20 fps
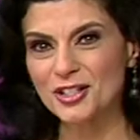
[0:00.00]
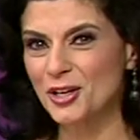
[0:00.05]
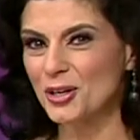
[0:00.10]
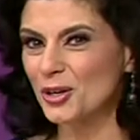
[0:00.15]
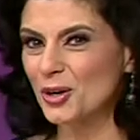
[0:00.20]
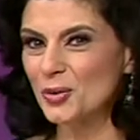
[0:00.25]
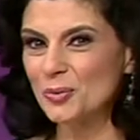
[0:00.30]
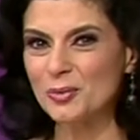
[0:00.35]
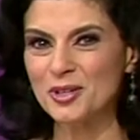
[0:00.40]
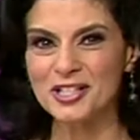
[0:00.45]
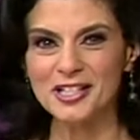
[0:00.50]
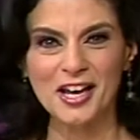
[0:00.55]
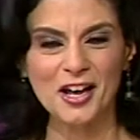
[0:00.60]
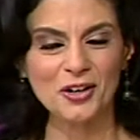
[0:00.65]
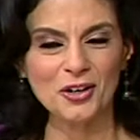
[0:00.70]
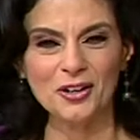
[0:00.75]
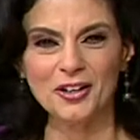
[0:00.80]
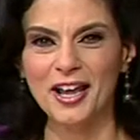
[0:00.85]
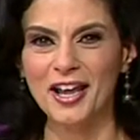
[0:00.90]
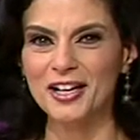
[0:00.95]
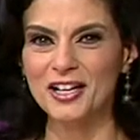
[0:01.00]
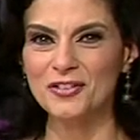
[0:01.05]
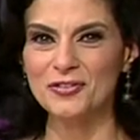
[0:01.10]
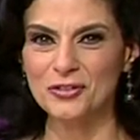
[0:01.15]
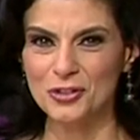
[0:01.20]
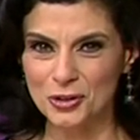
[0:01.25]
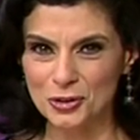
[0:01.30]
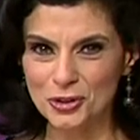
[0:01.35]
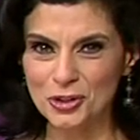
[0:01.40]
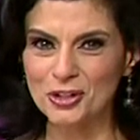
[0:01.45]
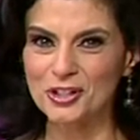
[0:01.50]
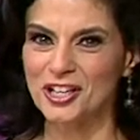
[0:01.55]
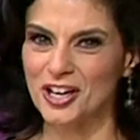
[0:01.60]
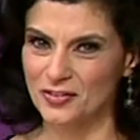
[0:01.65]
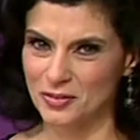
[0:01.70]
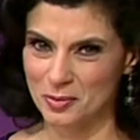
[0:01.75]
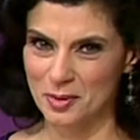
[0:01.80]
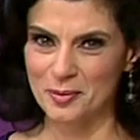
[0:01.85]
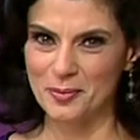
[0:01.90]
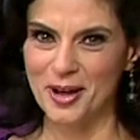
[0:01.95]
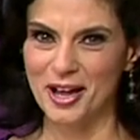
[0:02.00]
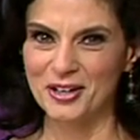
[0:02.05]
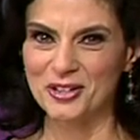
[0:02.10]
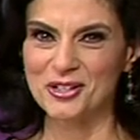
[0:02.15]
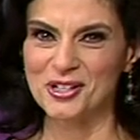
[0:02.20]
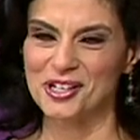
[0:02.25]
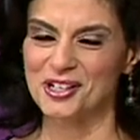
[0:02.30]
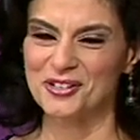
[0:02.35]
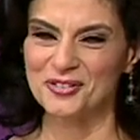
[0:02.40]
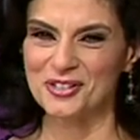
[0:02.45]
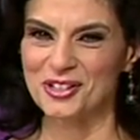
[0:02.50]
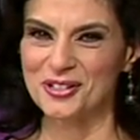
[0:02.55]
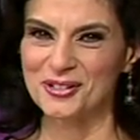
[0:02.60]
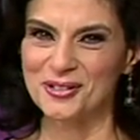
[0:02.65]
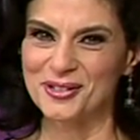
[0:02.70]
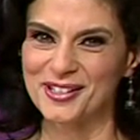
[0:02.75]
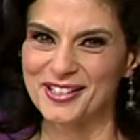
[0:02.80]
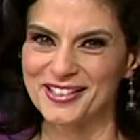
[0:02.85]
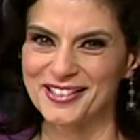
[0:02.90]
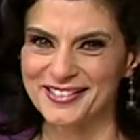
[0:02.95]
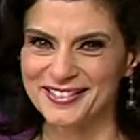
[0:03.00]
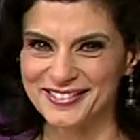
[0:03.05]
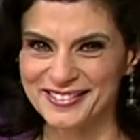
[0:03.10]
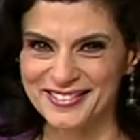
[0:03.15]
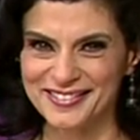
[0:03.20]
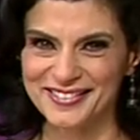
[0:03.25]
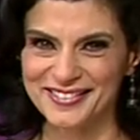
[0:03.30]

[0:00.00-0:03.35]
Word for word: so you don't miss out on any future Government Matters interviews.